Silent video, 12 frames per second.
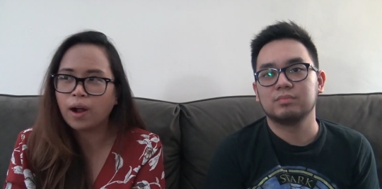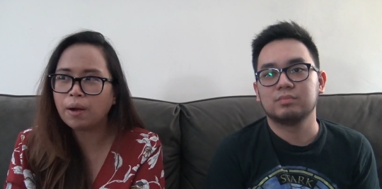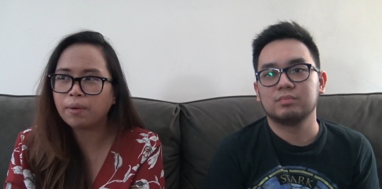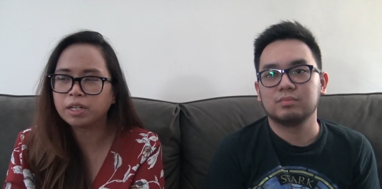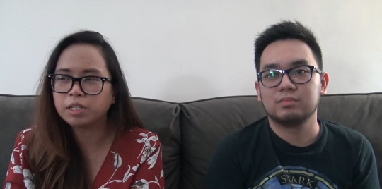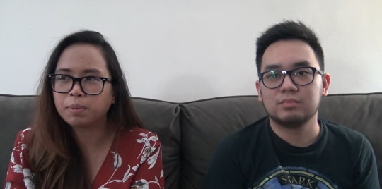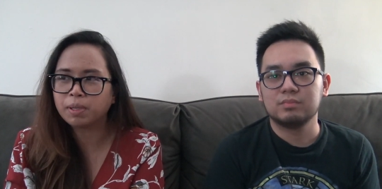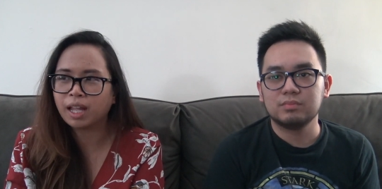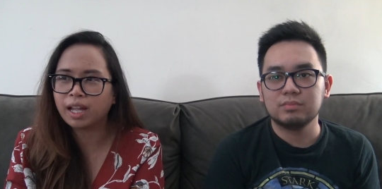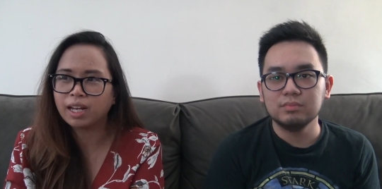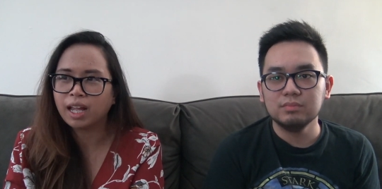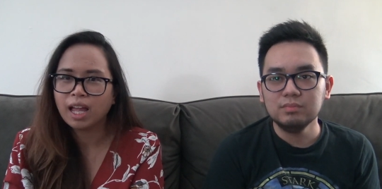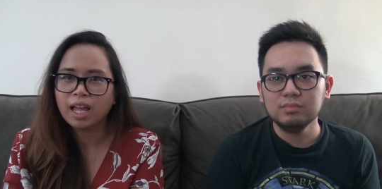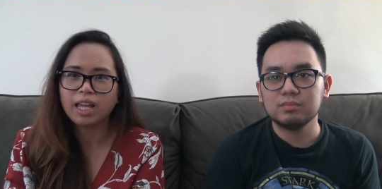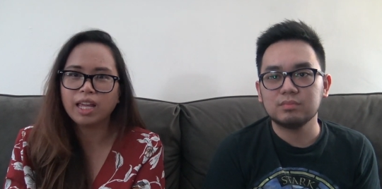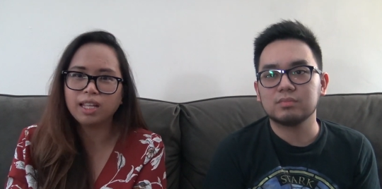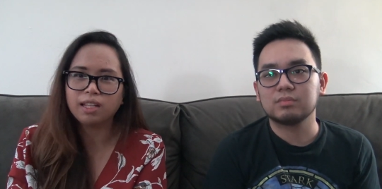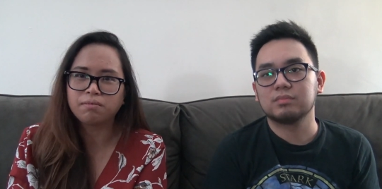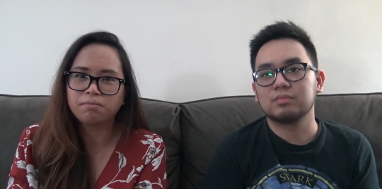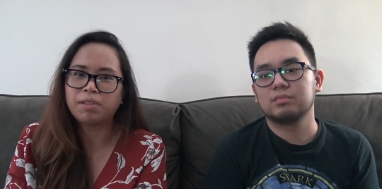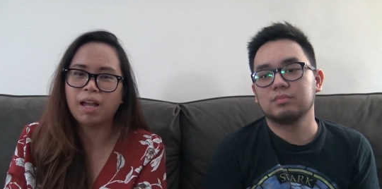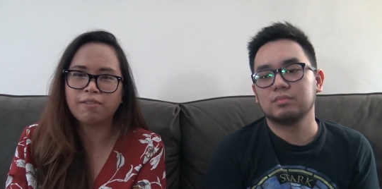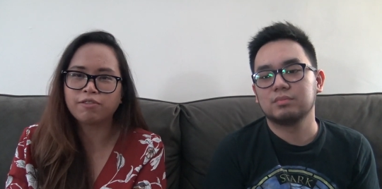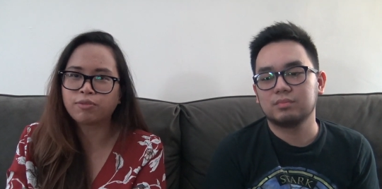Speaker 1: hours, but then he
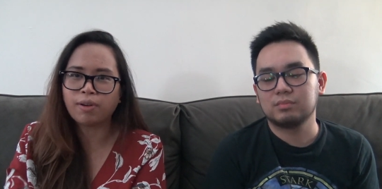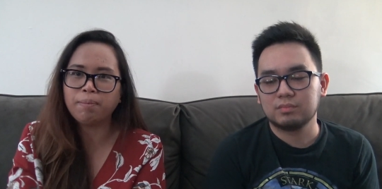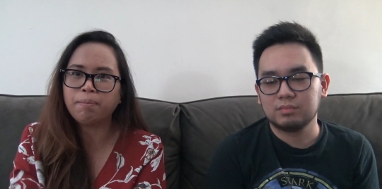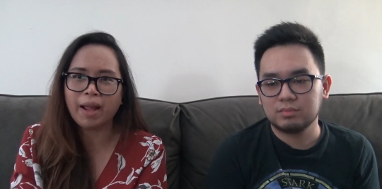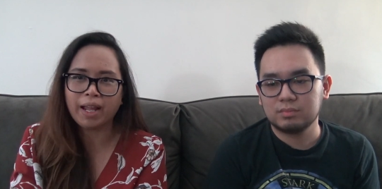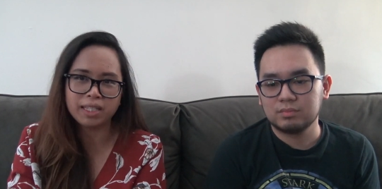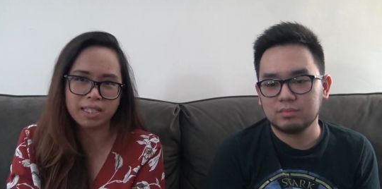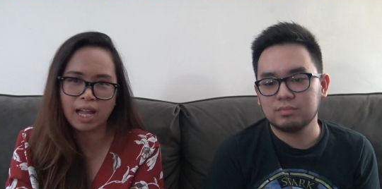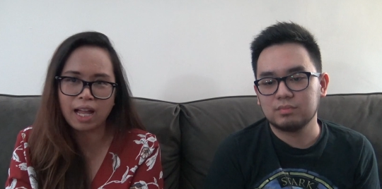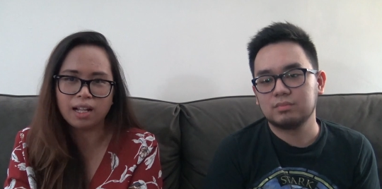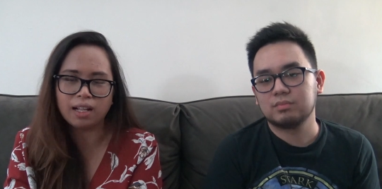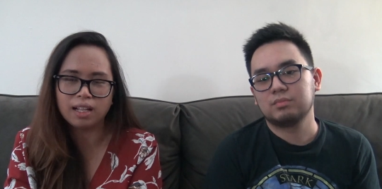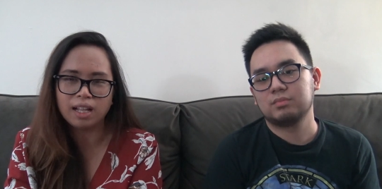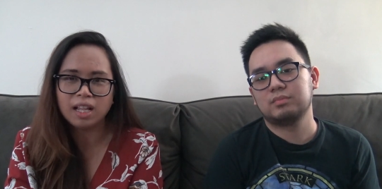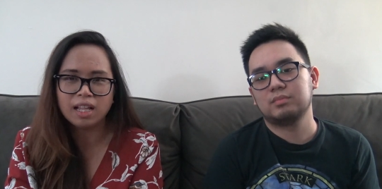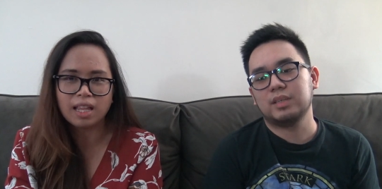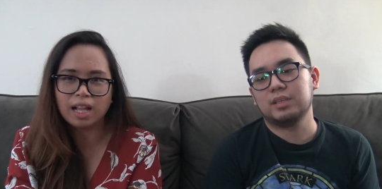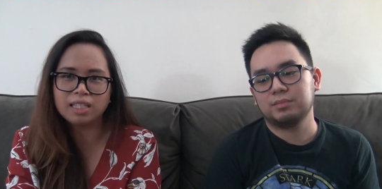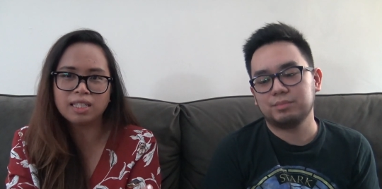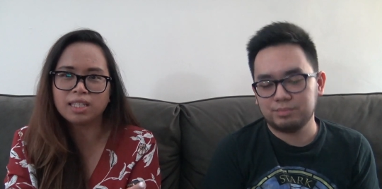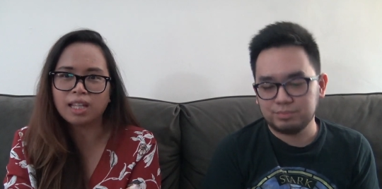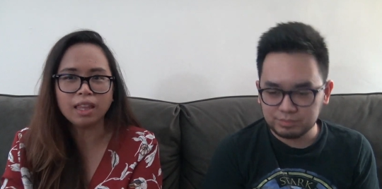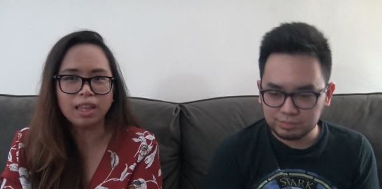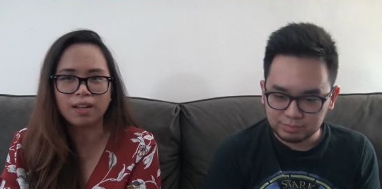dives right back into hell. That's
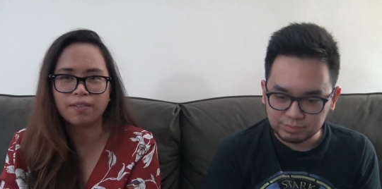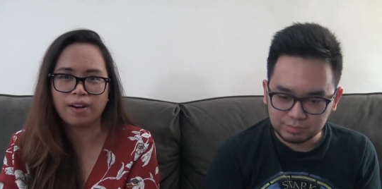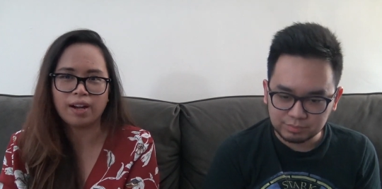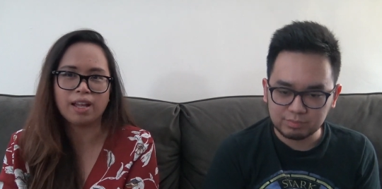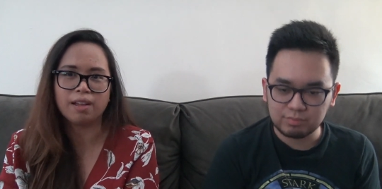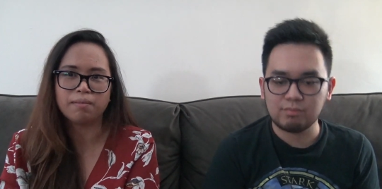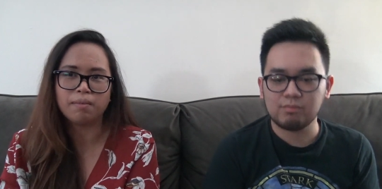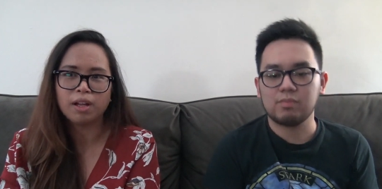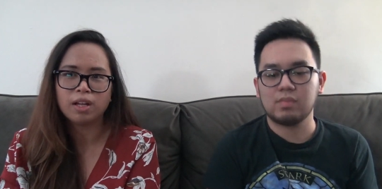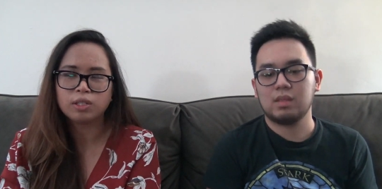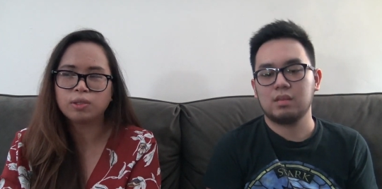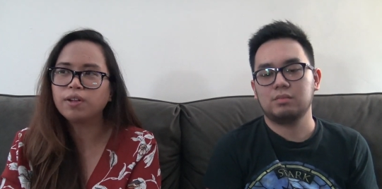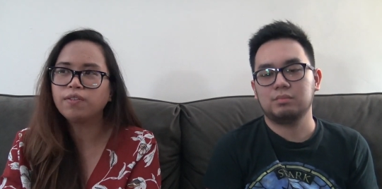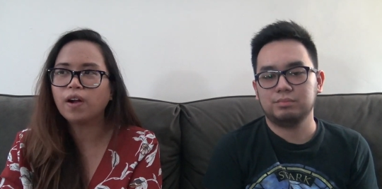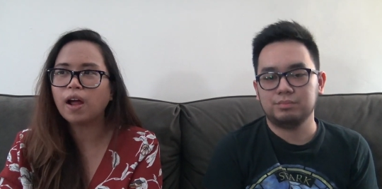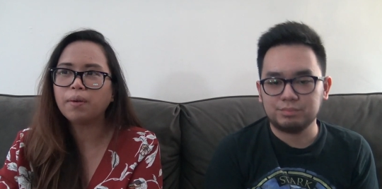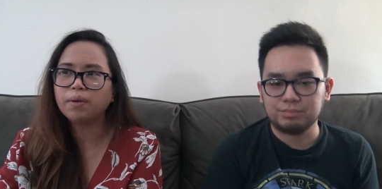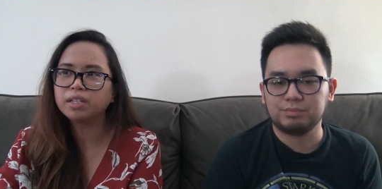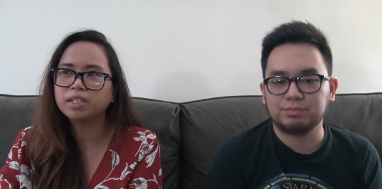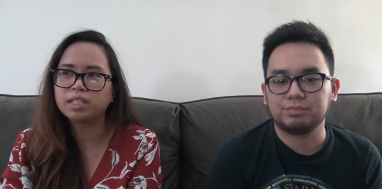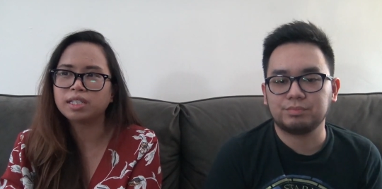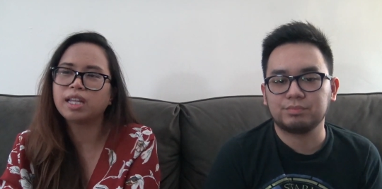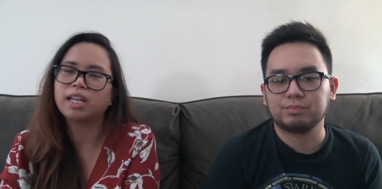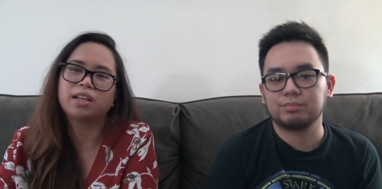nothing for him. 24 hours
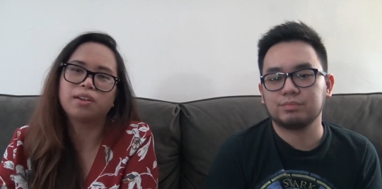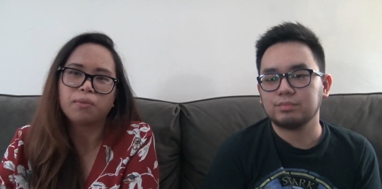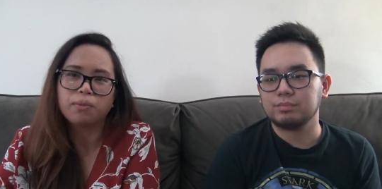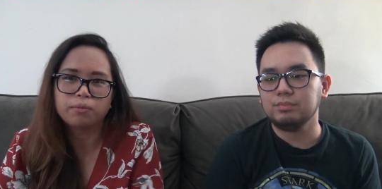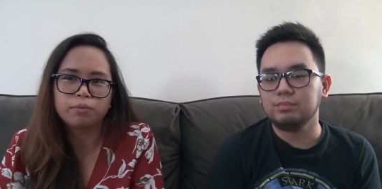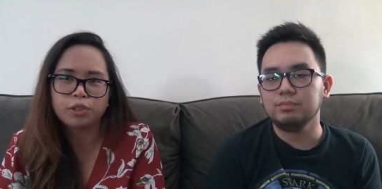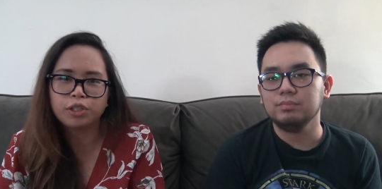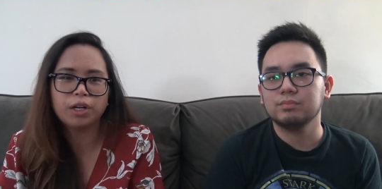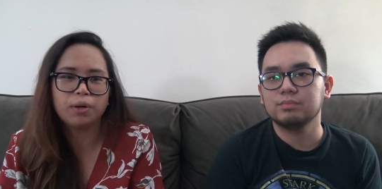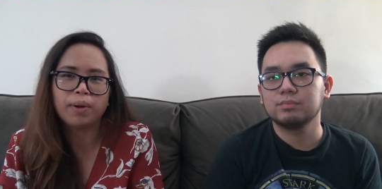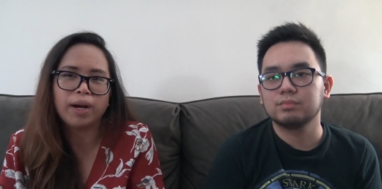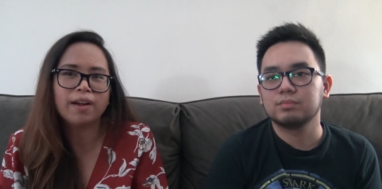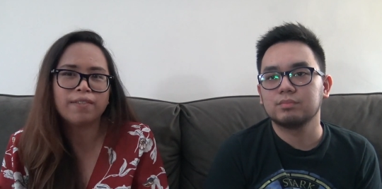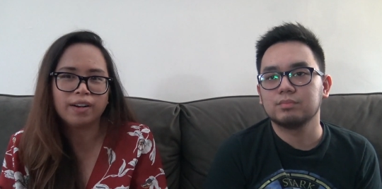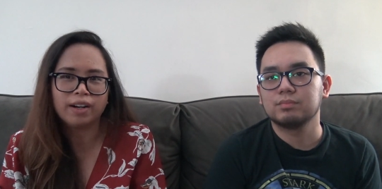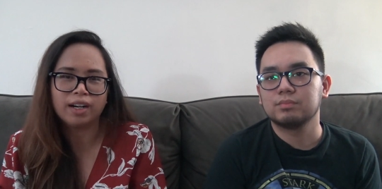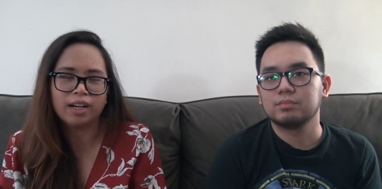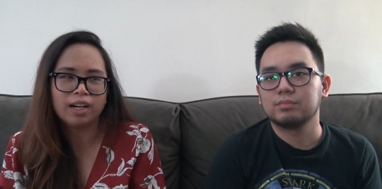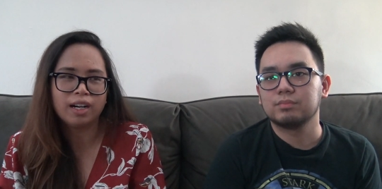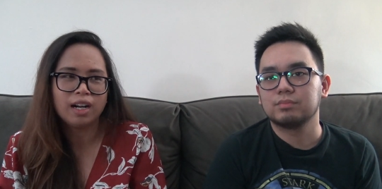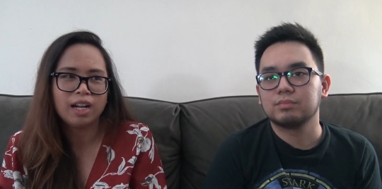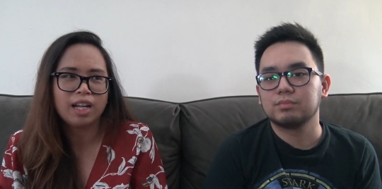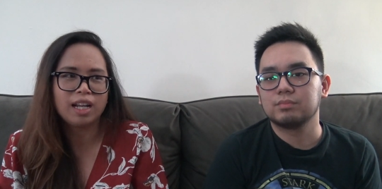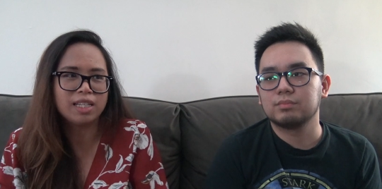is like, sure, whatever.
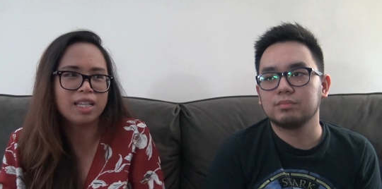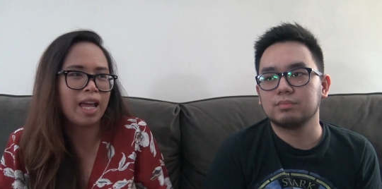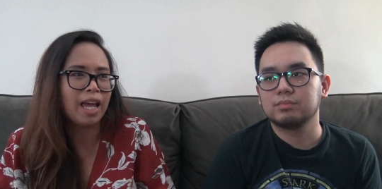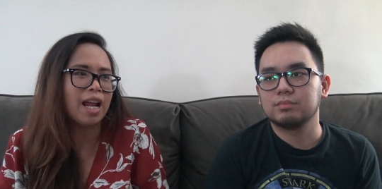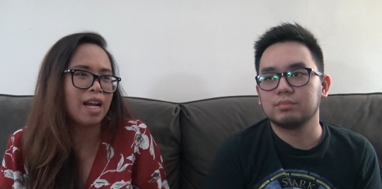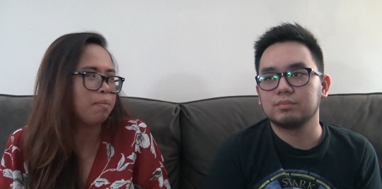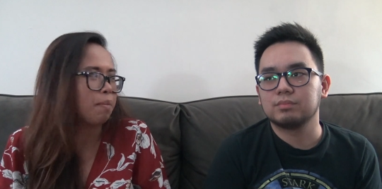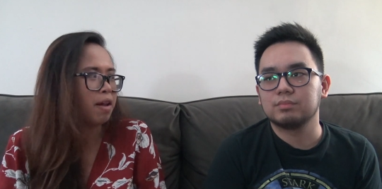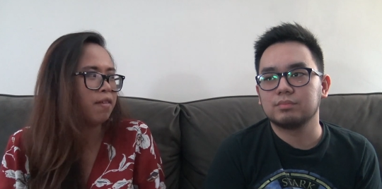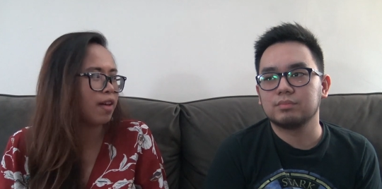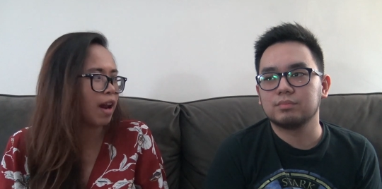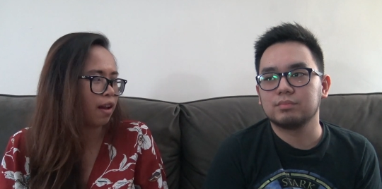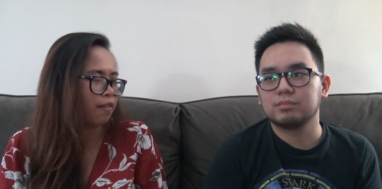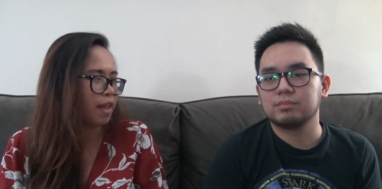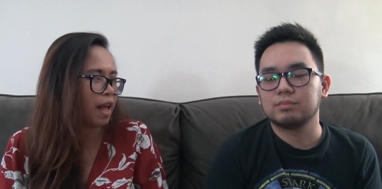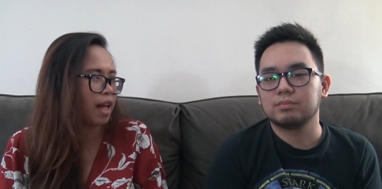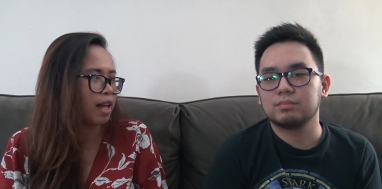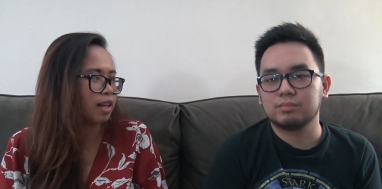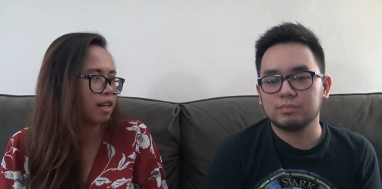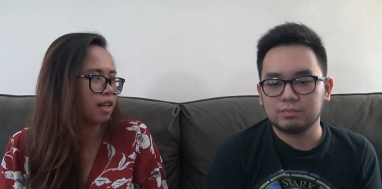He doesn't get any benefit out of that.